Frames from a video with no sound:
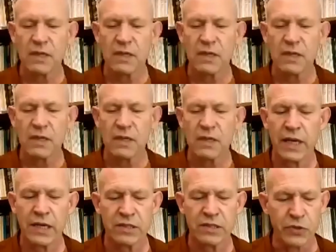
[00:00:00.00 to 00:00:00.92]
So he
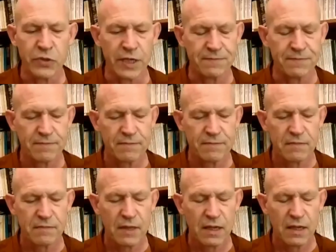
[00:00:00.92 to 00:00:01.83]
asked the Buddha,
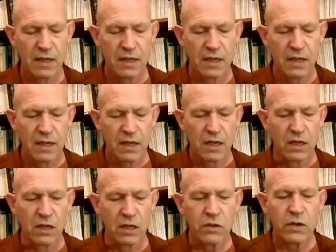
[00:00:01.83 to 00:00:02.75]

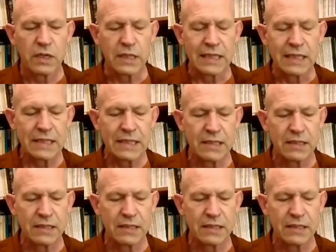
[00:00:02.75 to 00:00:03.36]
Lord, is